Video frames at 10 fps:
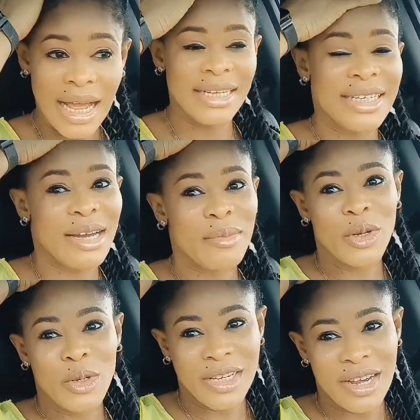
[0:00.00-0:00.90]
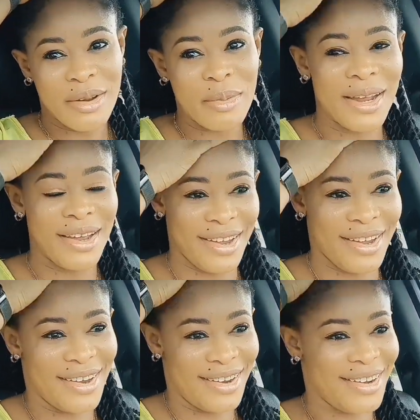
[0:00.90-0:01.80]
I think I'm gonna tie my
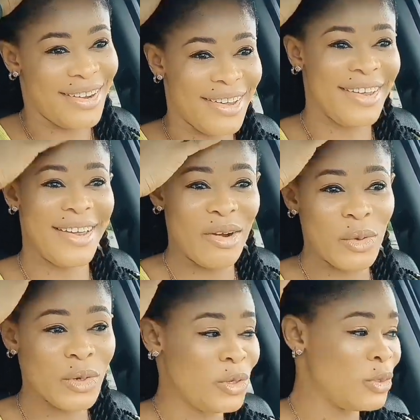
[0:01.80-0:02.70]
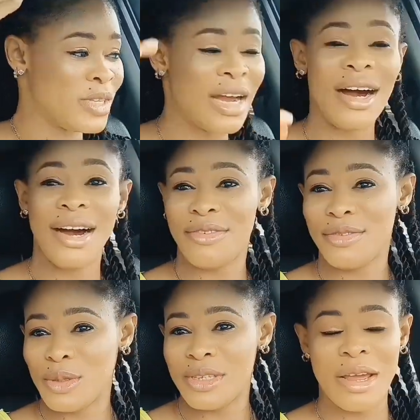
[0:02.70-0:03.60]
hair. I want to use scarf
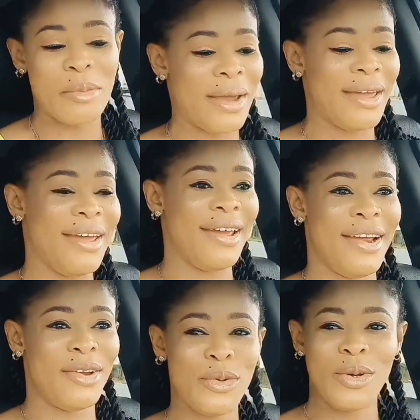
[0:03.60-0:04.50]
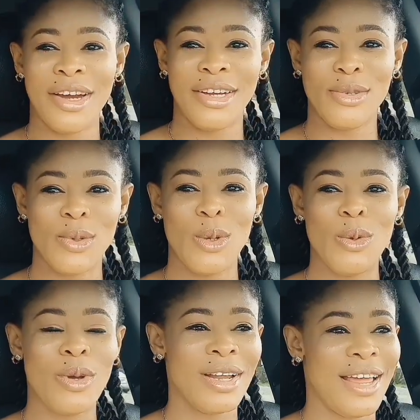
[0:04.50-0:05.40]
to tie my hair. I don't know how it will
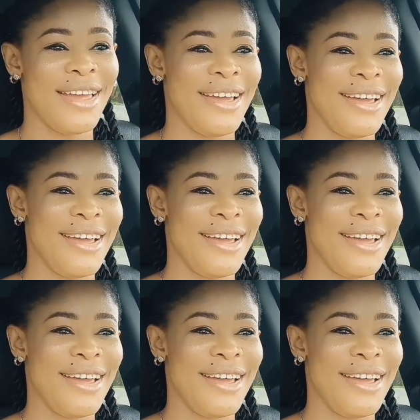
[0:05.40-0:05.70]
look like.